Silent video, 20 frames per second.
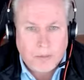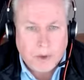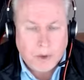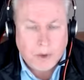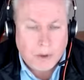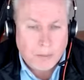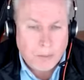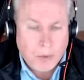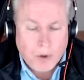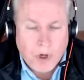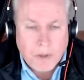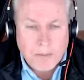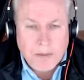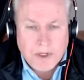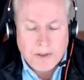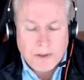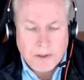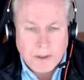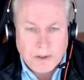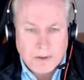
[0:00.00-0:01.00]
book of
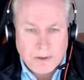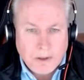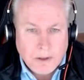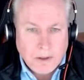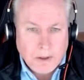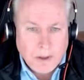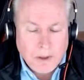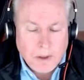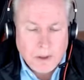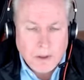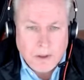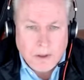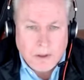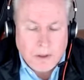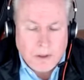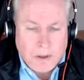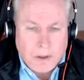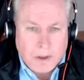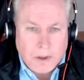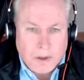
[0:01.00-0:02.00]
business.
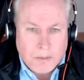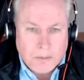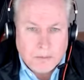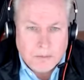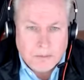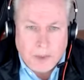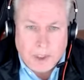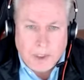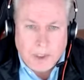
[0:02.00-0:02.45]
And